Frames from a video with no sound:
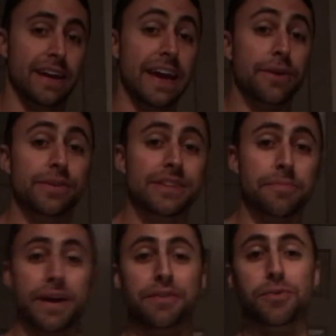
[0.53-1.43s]
Hey, what's
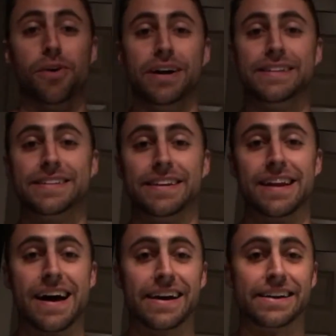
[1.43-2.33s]
up everyone?
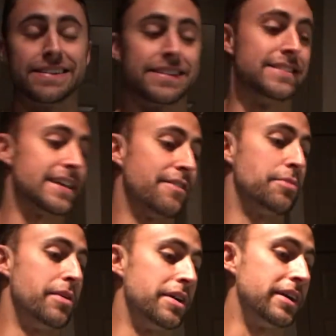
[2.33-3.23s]
Tonight, since
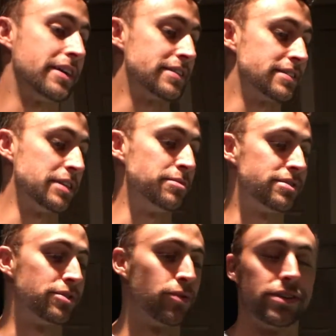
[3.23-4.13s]
everybody
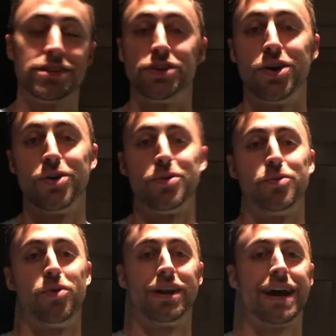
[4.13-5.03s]
seems to want to know
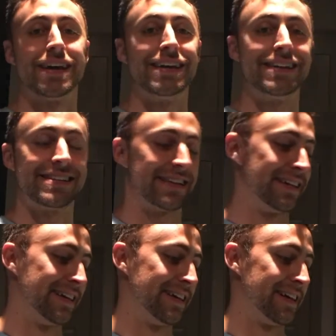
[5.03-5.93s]
what I eat,
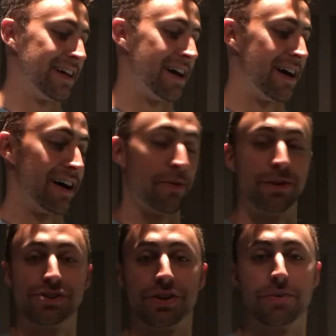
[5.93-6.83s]
I
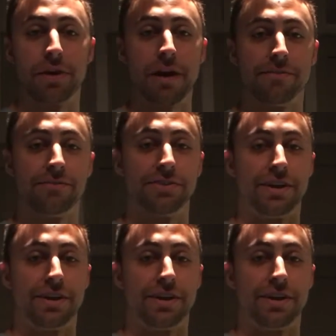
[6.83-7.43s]
want to show you what I'm having for